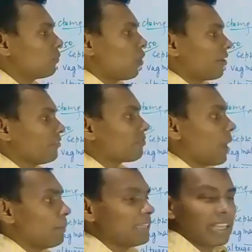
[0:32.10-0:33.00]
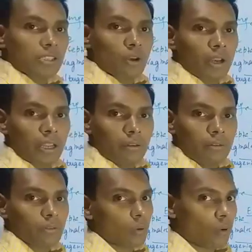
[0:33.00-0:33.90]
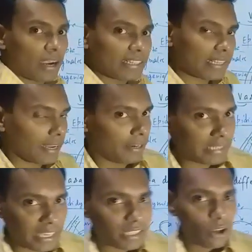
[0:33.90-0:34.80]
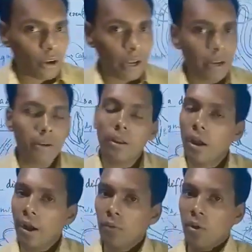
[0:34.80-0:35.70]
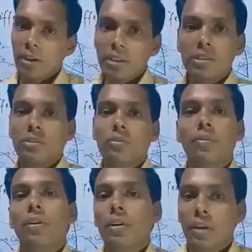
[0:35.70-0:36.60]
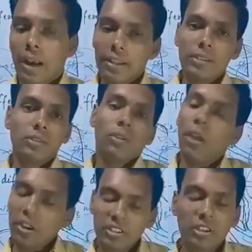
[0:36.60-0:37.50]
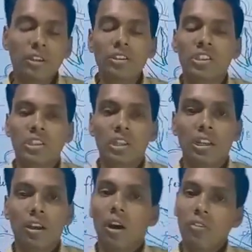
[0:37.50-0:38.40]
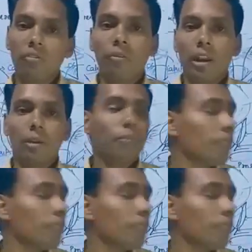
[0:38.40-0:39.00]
what is primary sex organ, what is secondary sex organ, and what is that is external genitalia of male.